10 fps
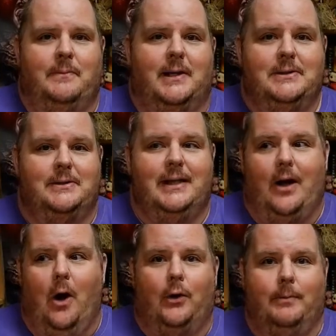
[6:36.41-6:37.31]
puzzle that
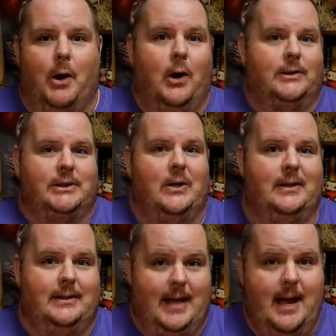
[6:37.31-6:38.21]
all the parts
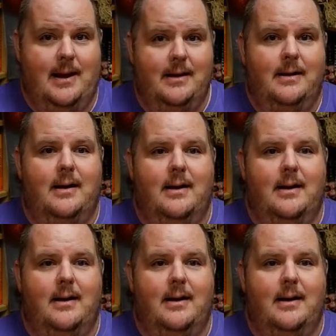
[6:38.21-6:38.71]
aren't there,